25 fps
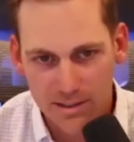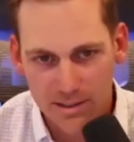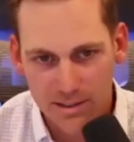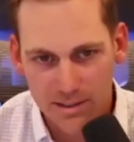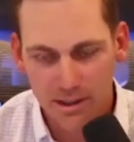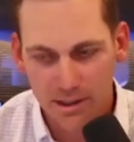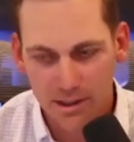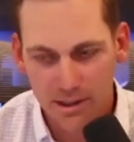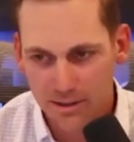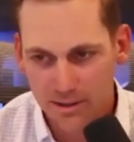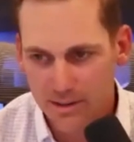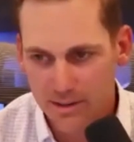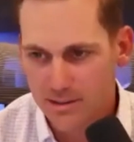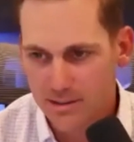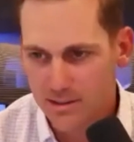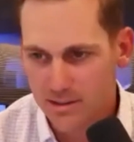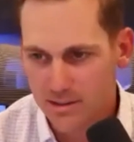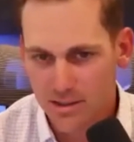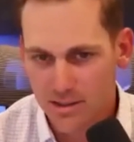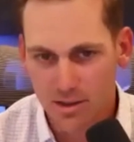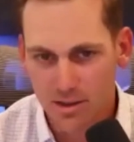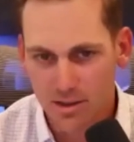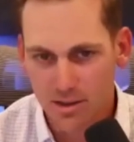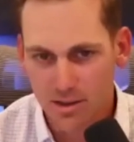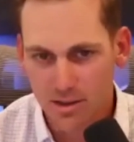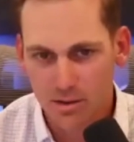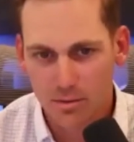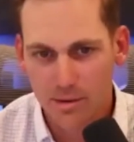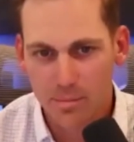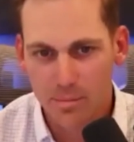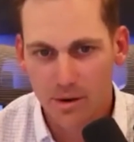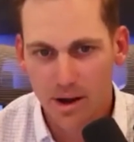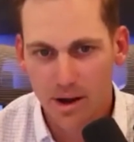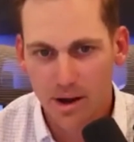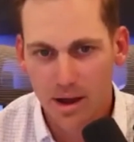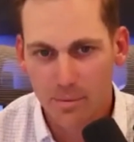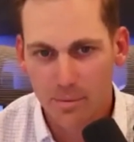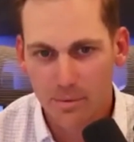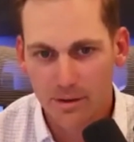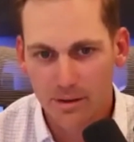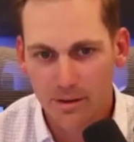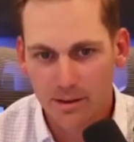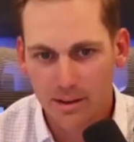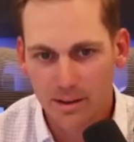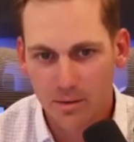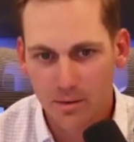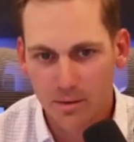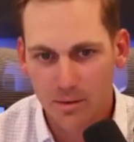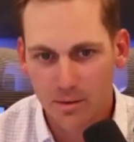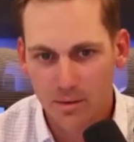Like, this is a great property. Like,